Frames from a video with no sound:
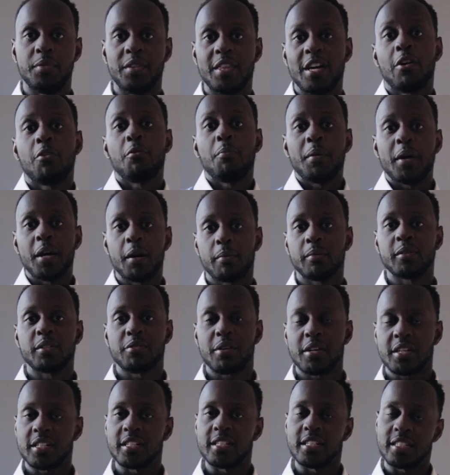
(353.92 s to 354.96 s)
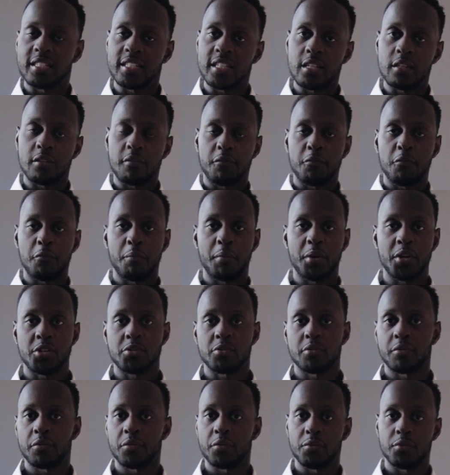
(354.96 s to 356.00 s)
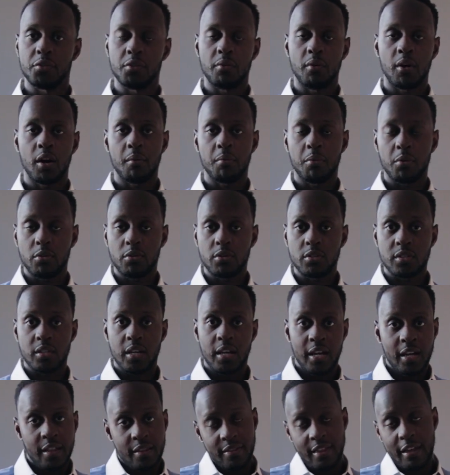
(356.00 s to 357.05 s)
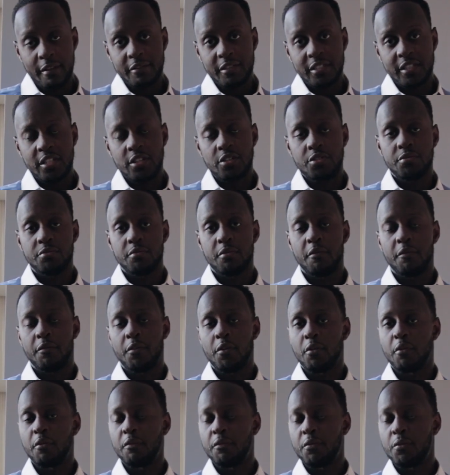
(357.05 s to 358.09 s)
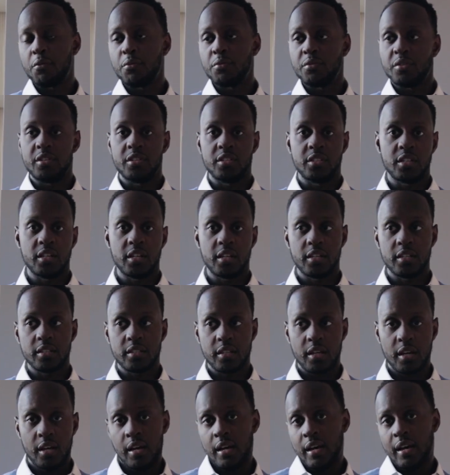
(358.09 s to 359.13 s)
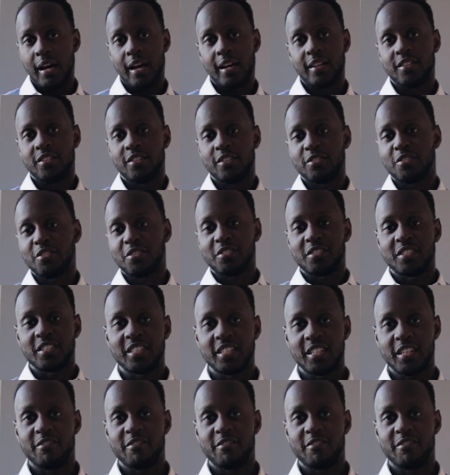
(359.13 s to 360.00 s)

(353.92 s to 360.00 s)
they'll be able to actually see the full picture of who you are, because they've seen you evolve for all these years. And you're not going to